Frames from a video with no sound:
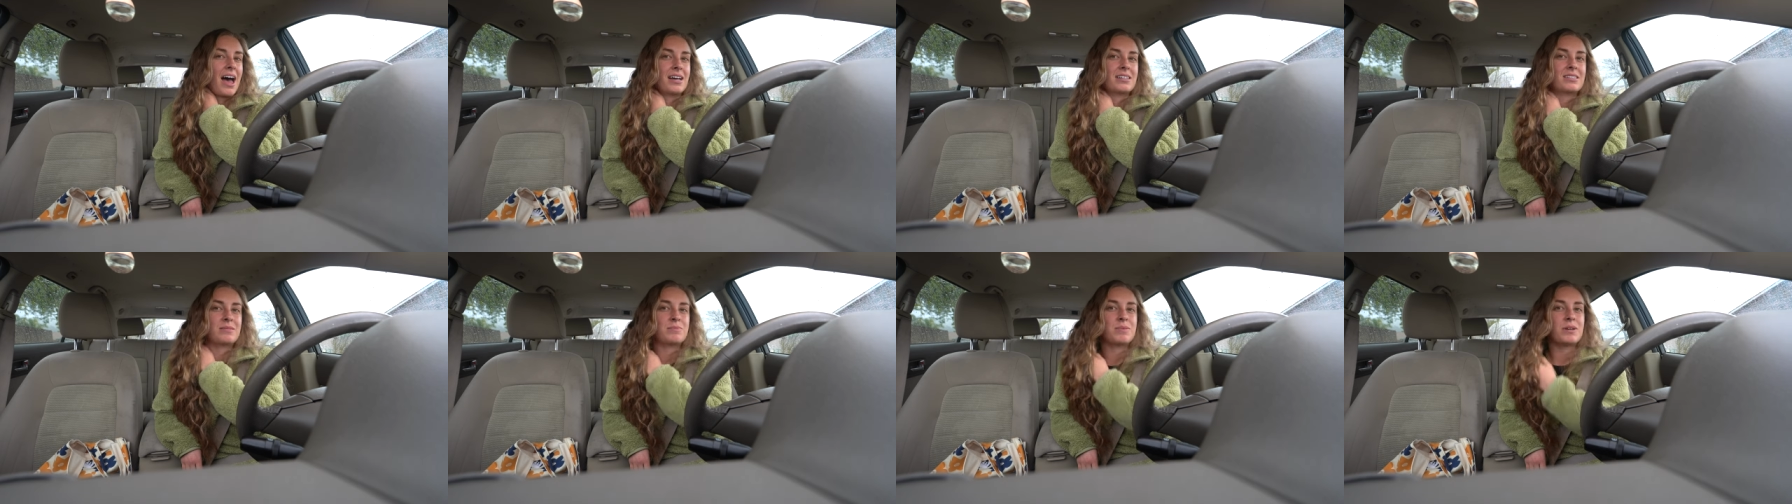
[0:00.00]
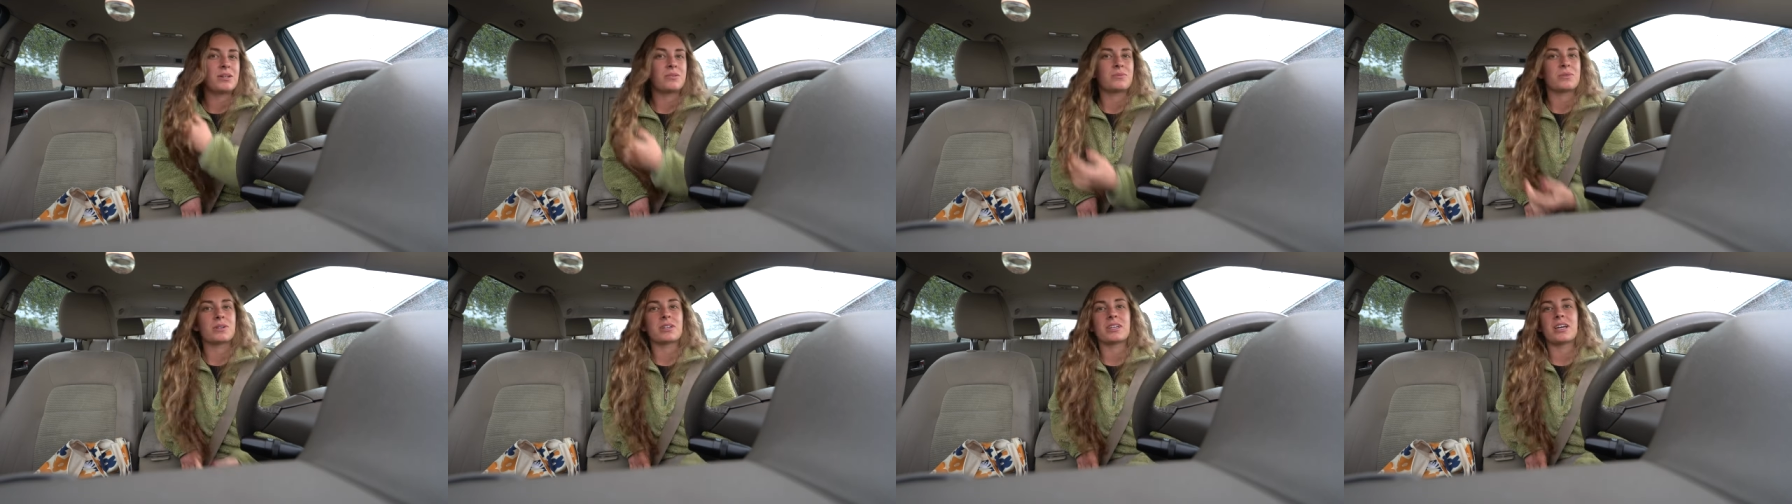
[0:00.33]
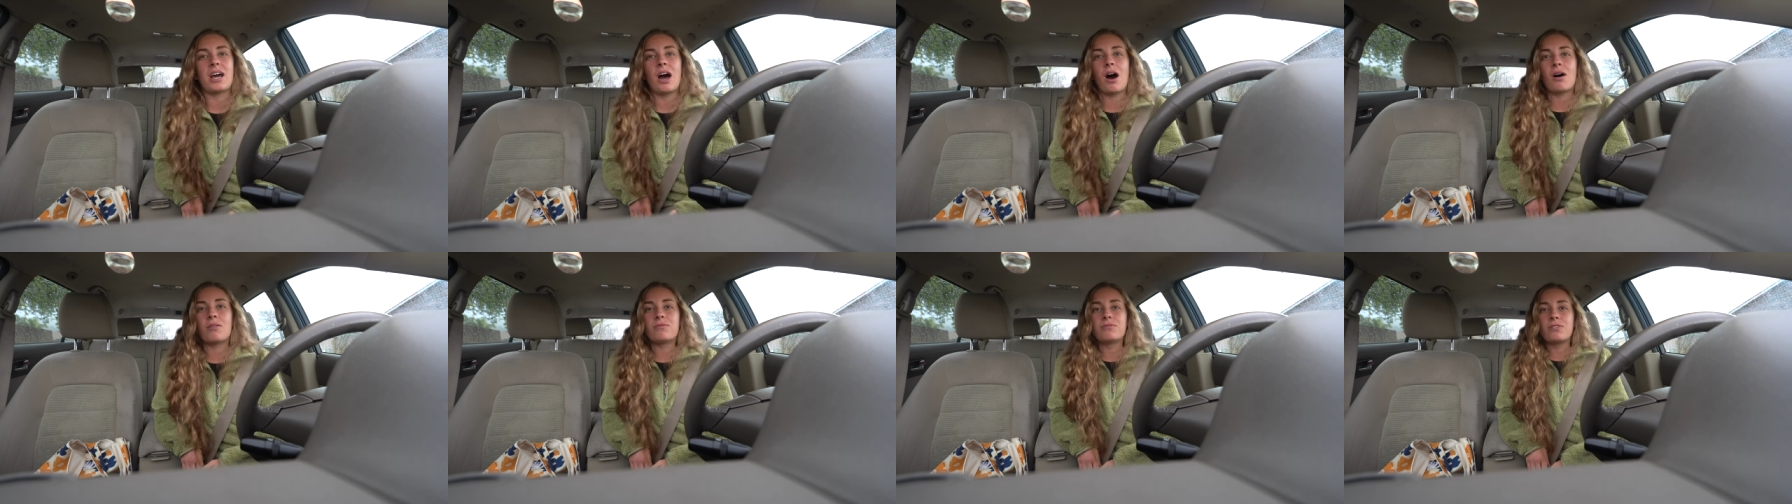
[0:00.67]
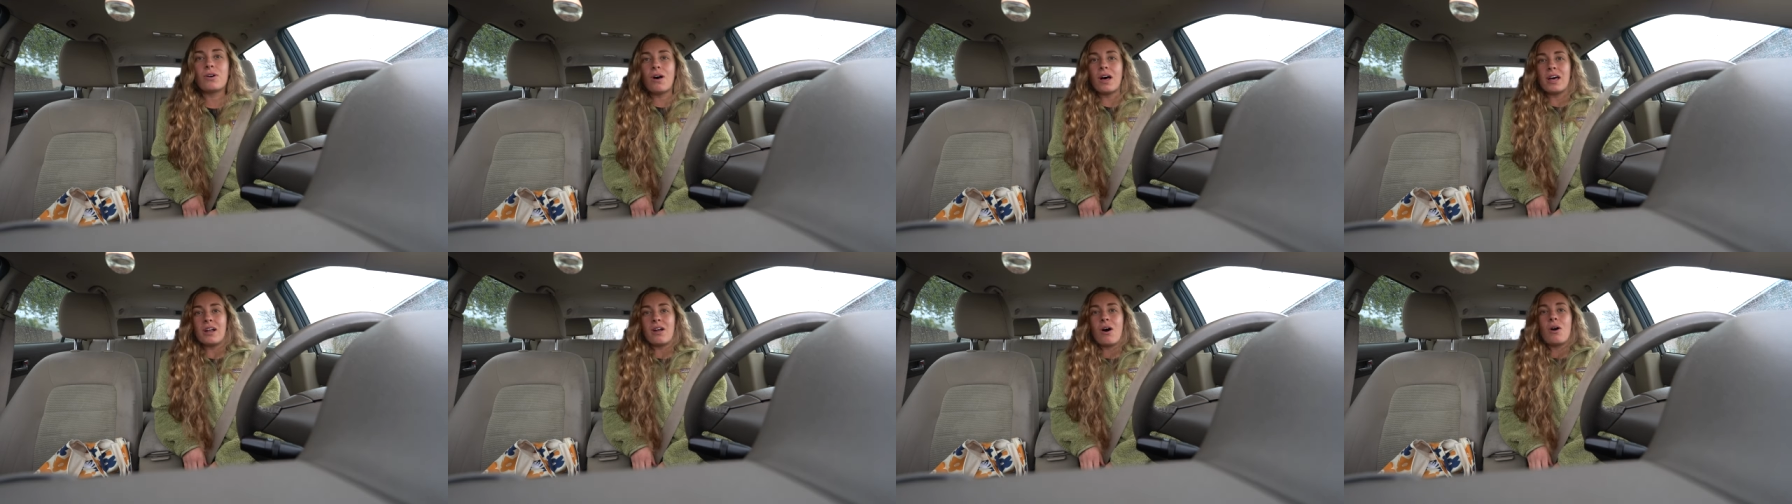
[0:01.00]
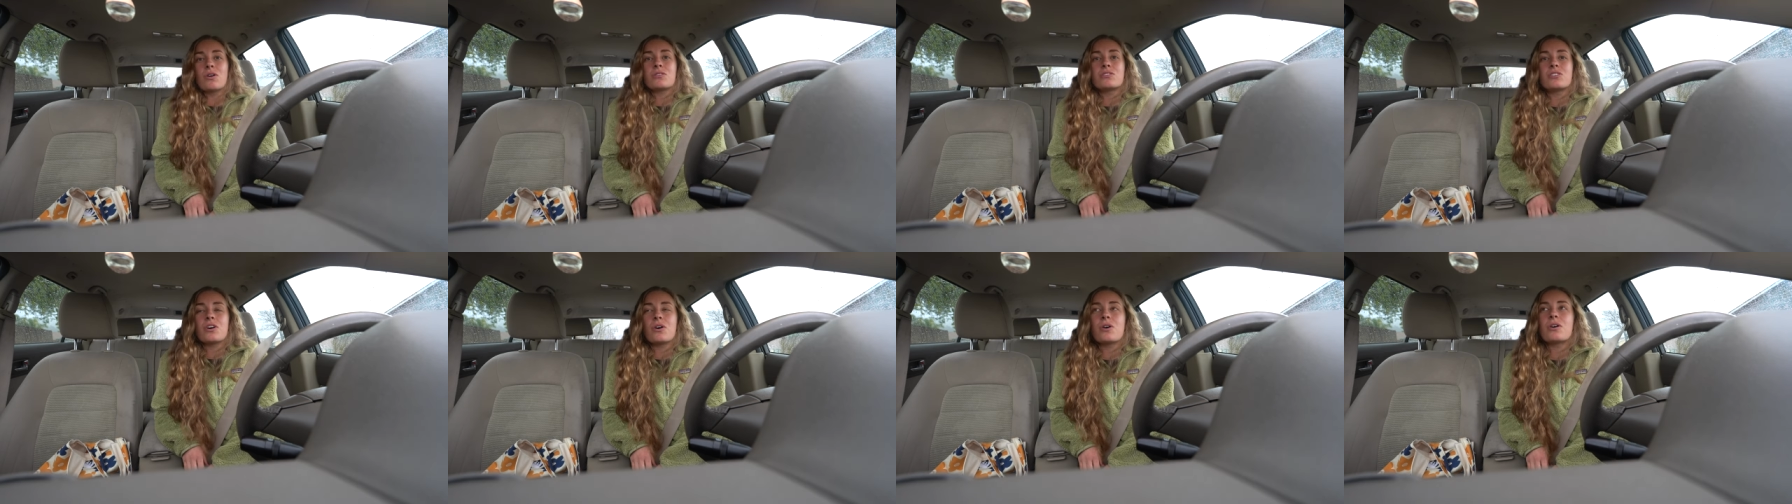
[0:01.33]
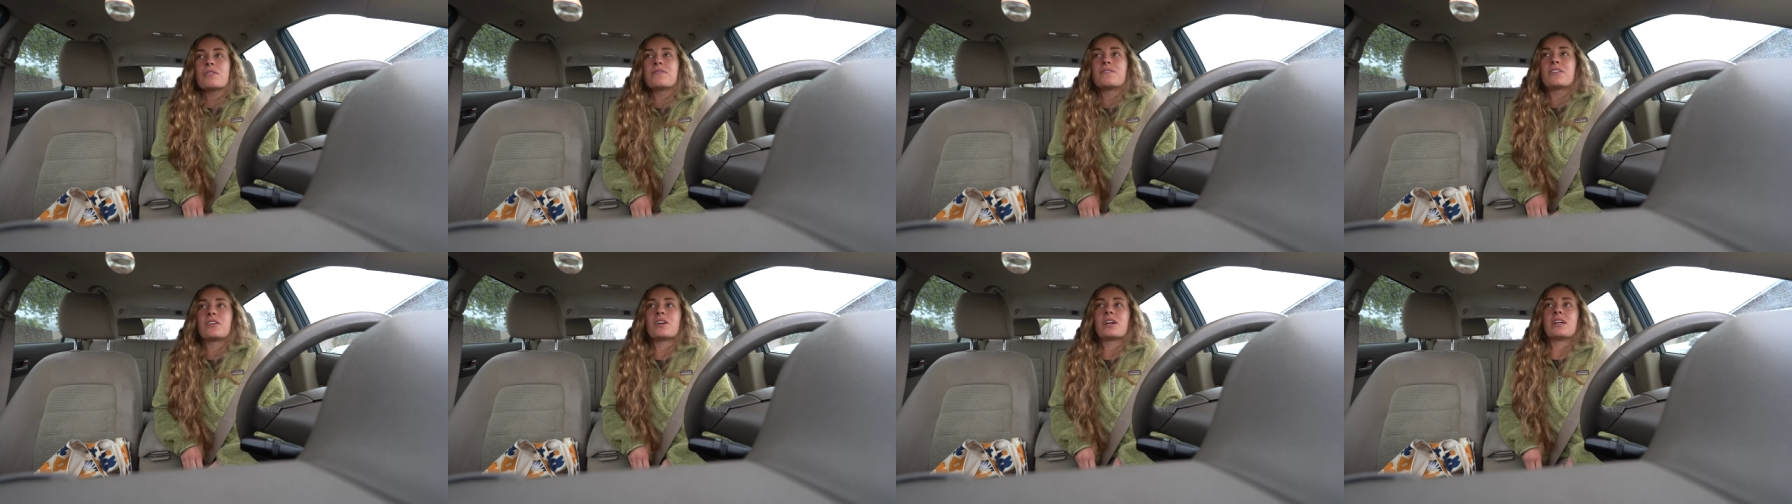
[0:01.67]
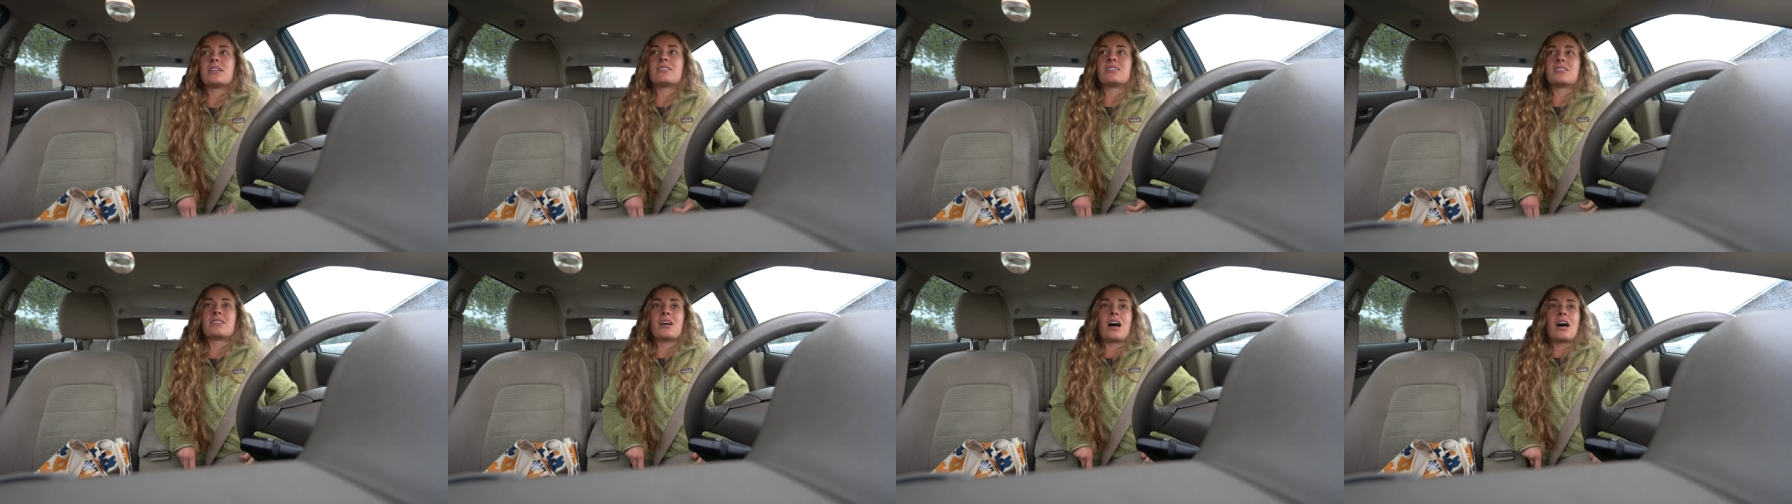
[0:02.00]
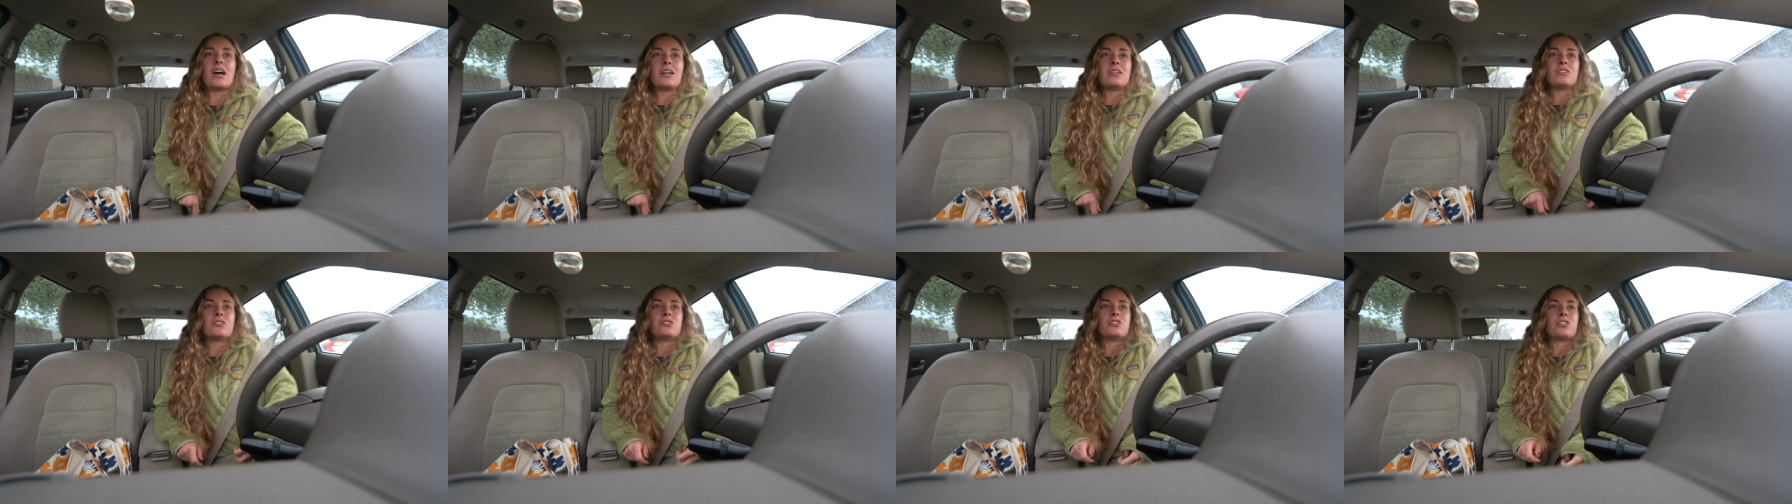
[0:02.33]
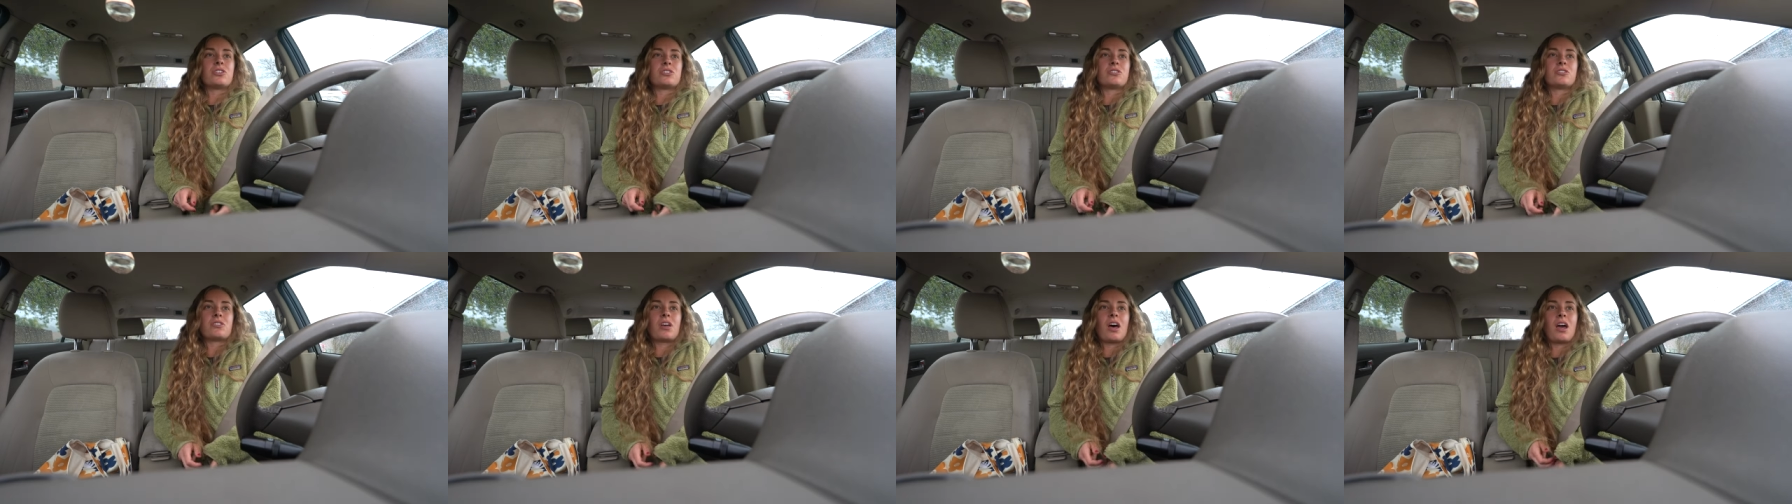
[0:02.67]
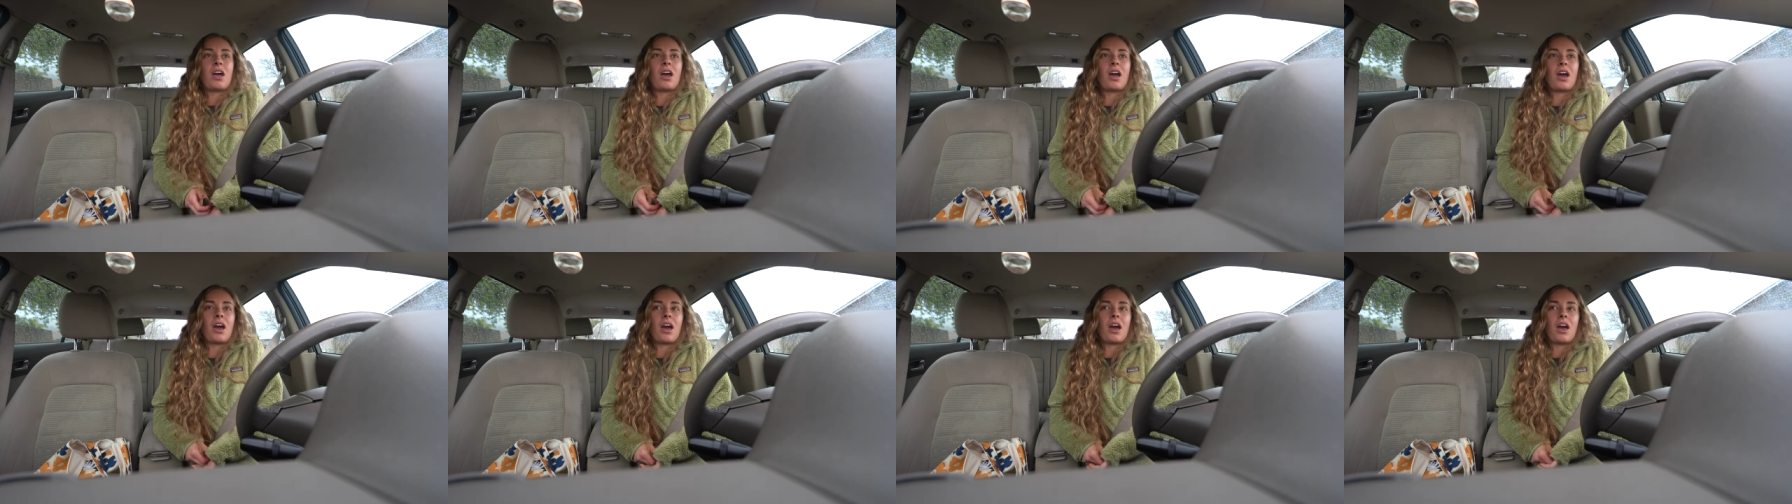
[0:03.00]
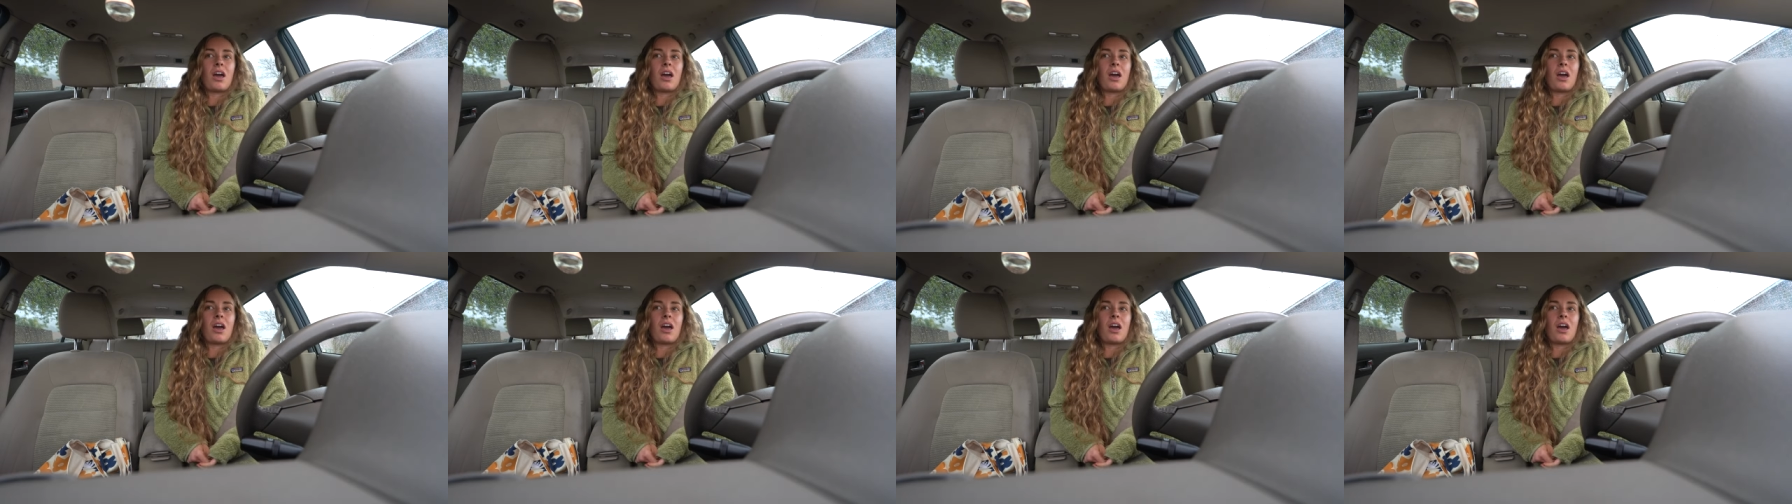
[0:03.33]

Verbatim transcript: has been really helpful. And also if there is sun, just like